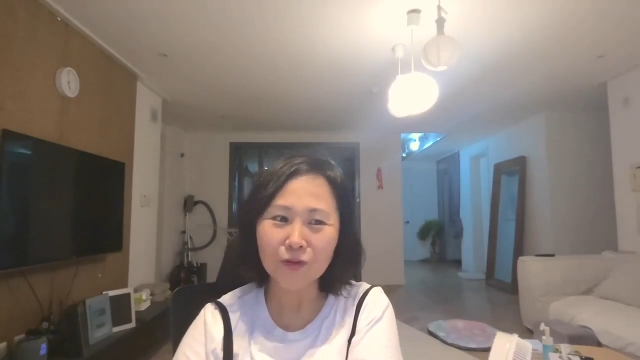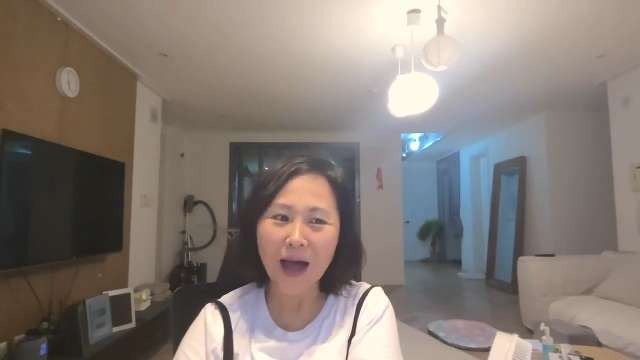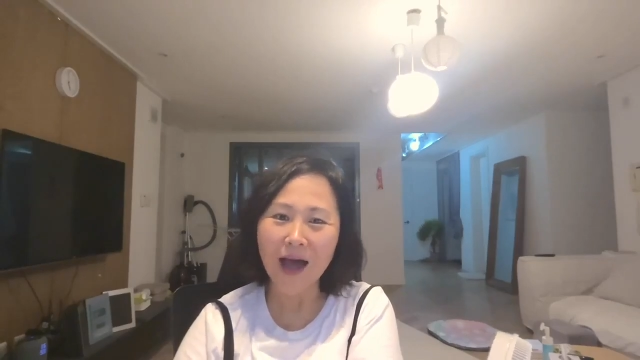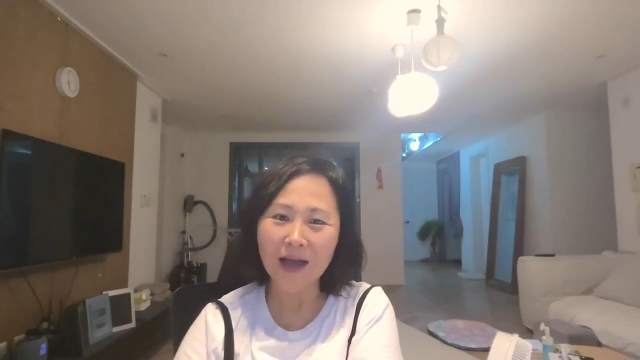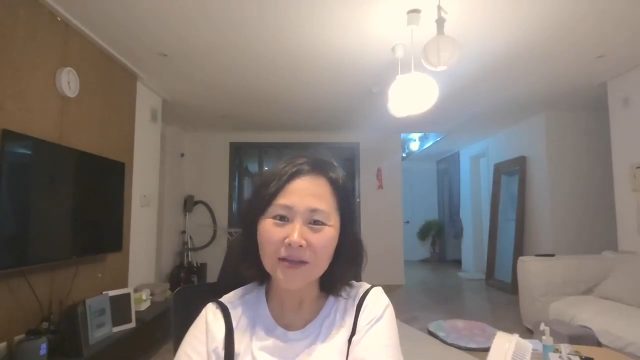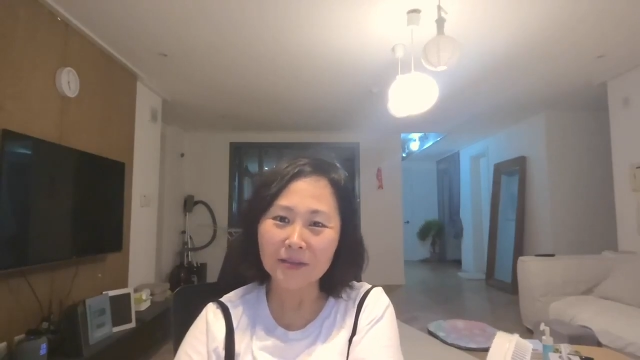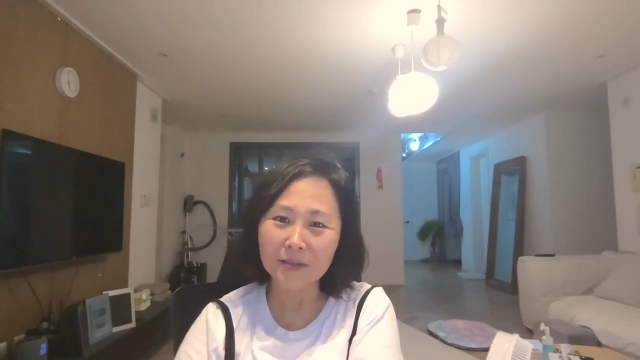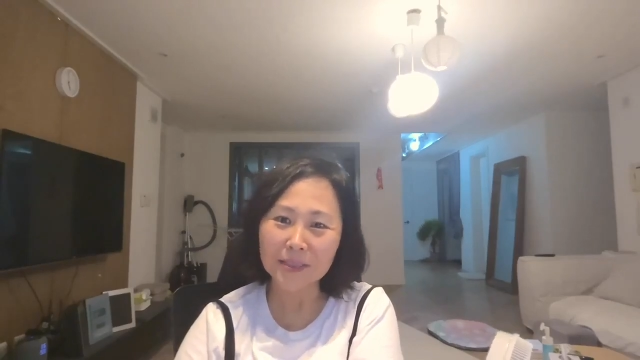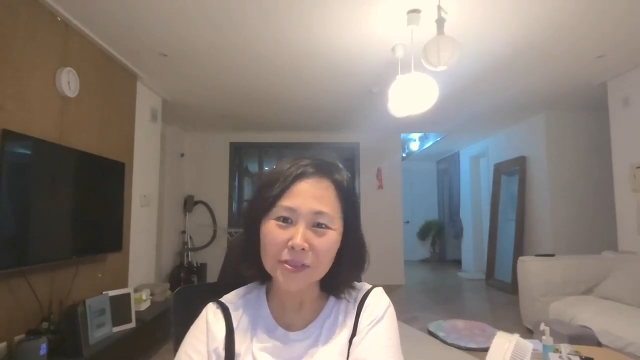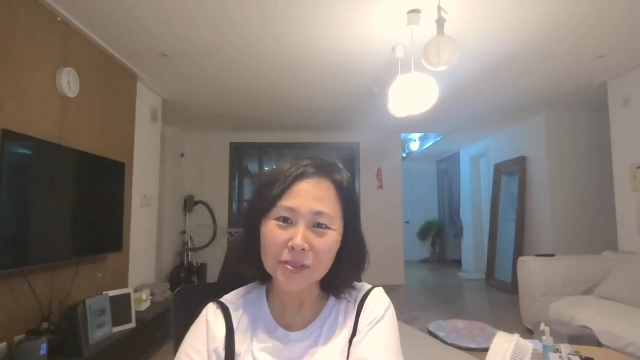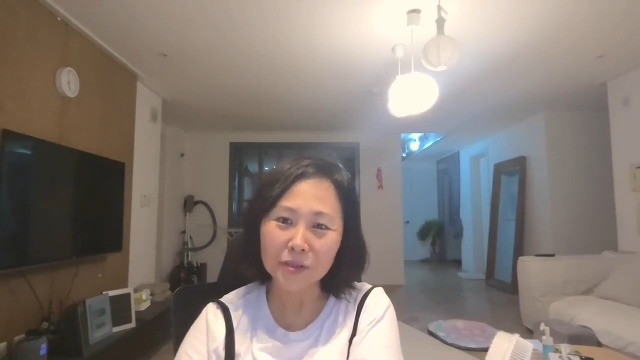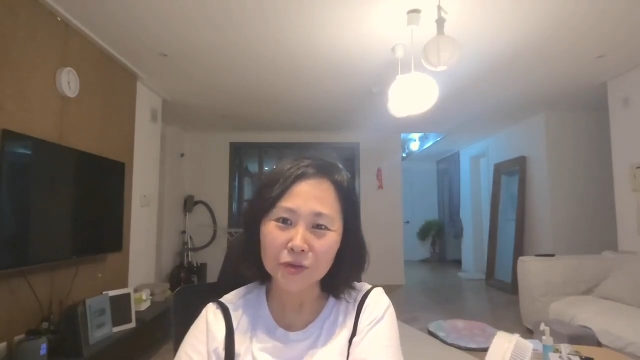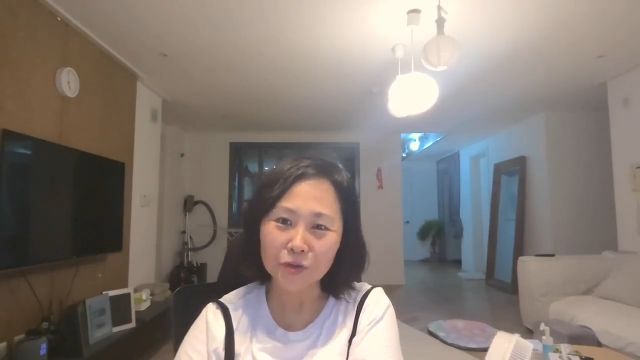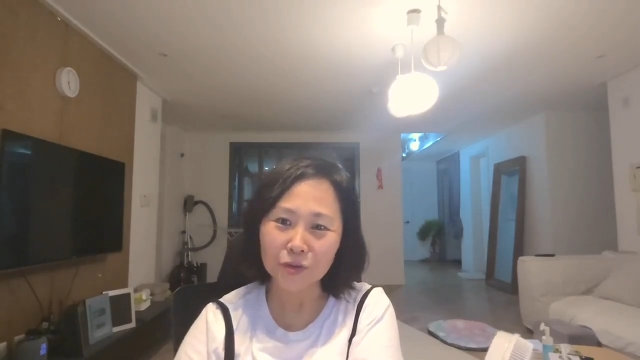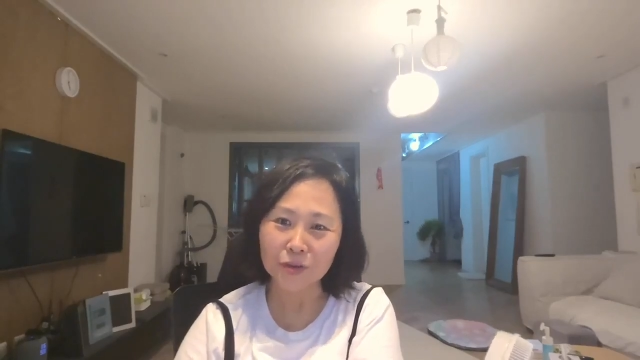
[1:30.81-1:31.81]
to other
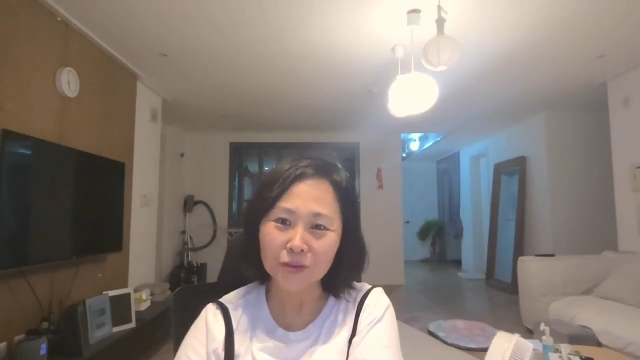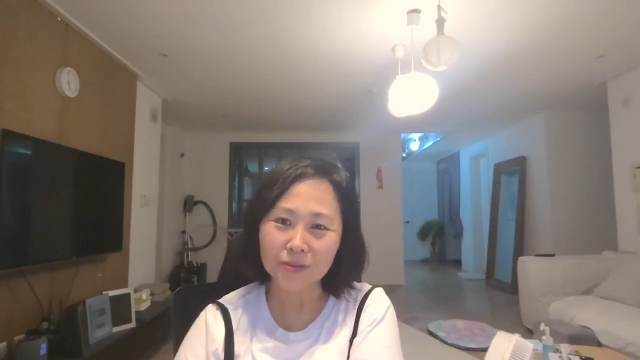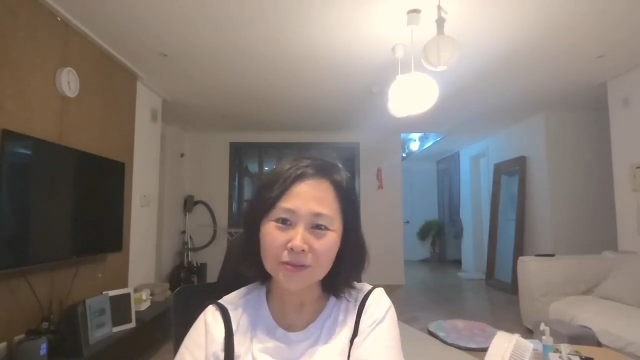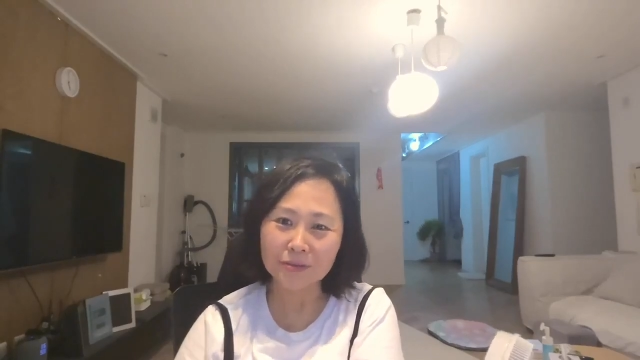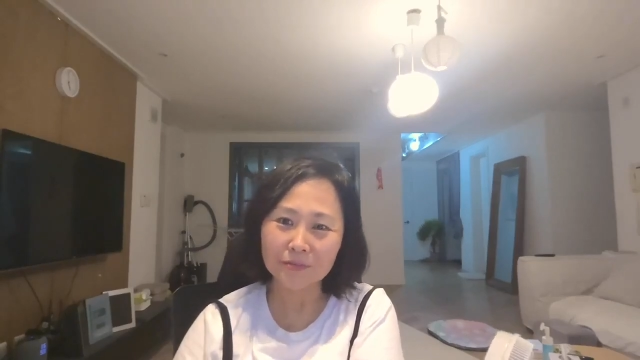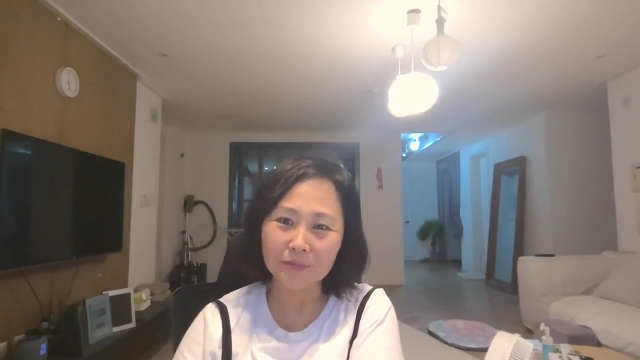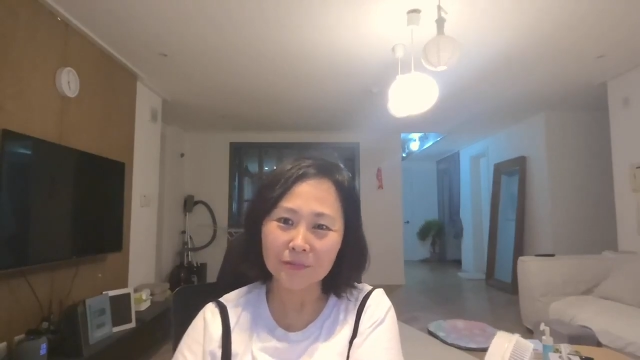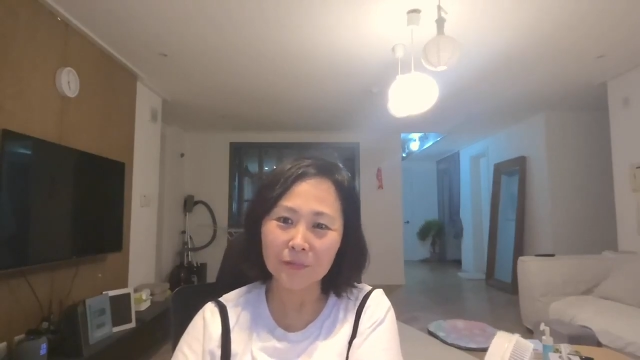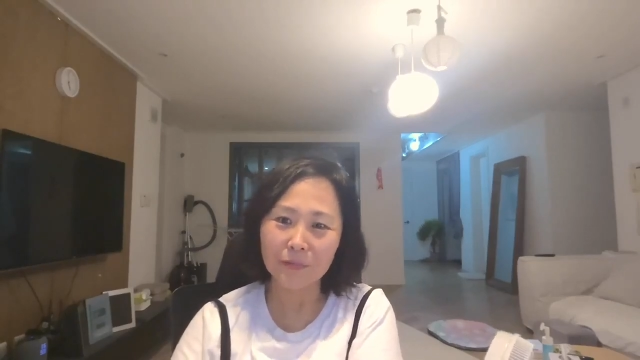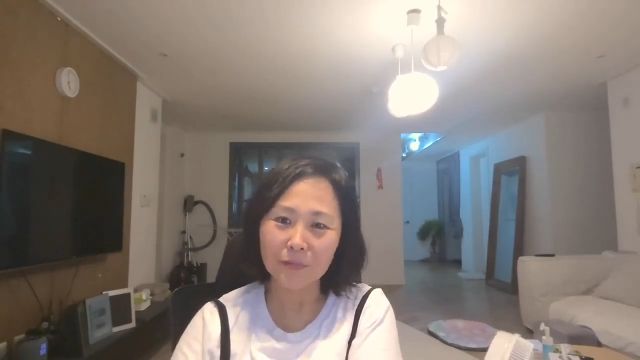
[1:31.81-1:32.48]
researchers.